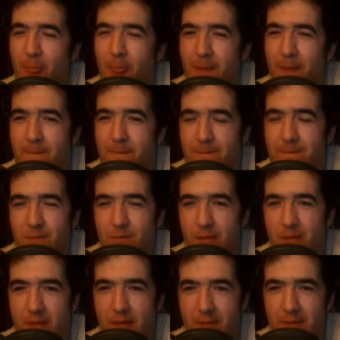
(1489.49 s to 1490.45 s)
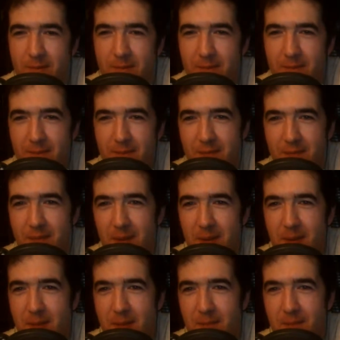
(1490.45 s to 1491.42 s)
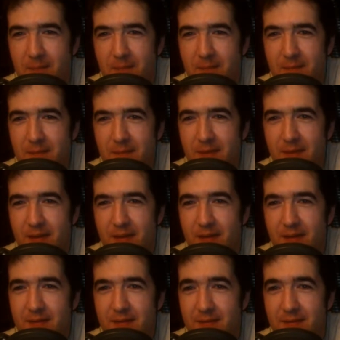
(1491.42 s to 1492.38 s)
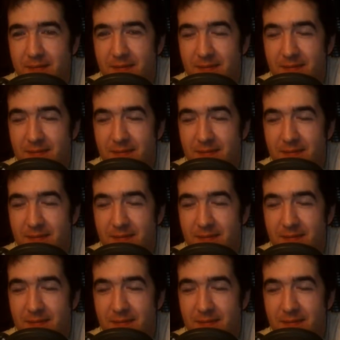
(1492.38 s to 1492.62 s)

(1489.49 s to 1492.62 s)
[no speech]